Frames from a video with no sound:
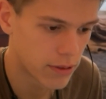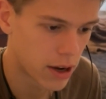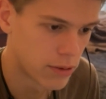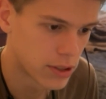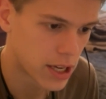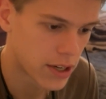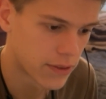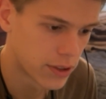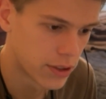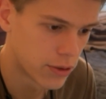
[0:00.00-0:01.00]
I was kind of
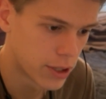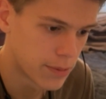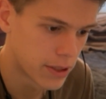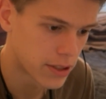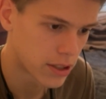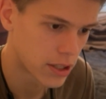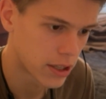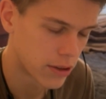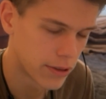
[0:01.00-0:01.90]
annoyed because I was like, oh,